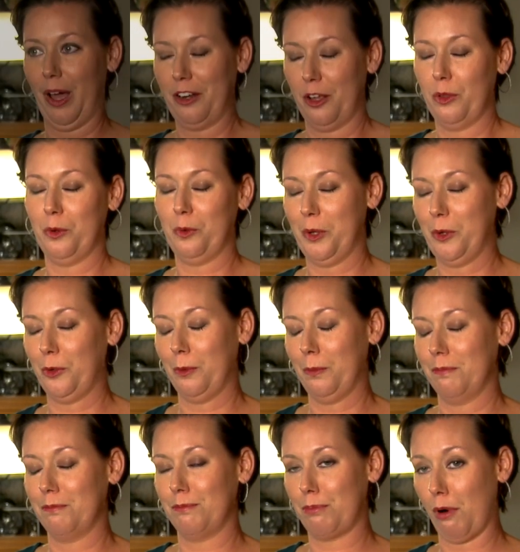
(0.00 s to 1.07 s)
I know that we were
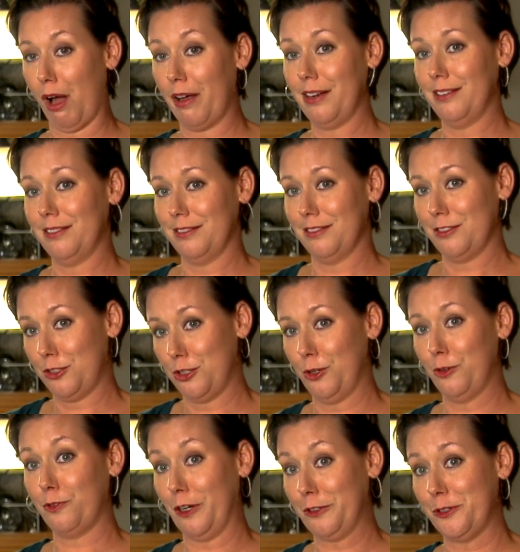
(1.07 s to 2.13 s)
brought
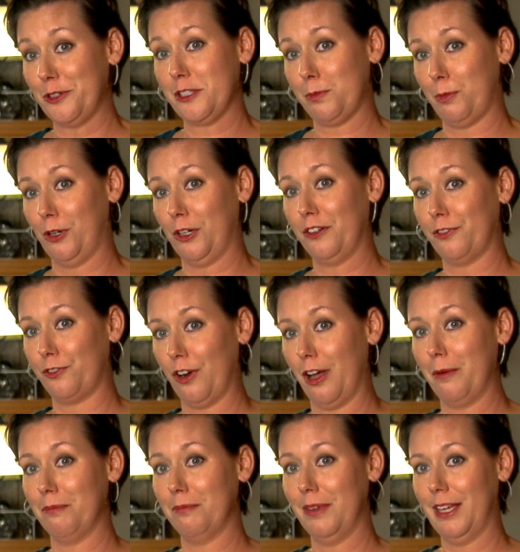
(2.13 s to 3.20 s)
to Fredericksburg
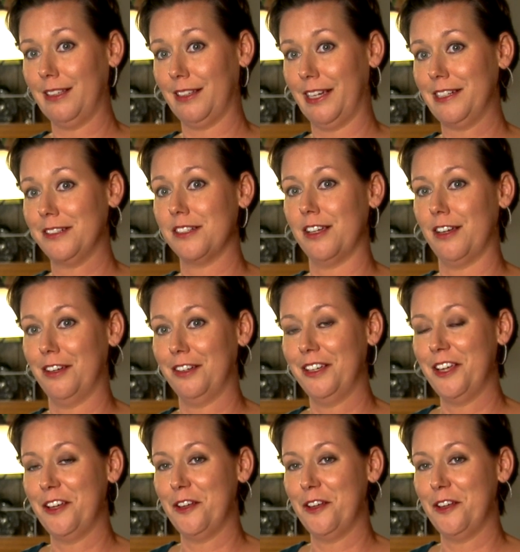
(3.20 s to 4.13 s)
from Atlanta,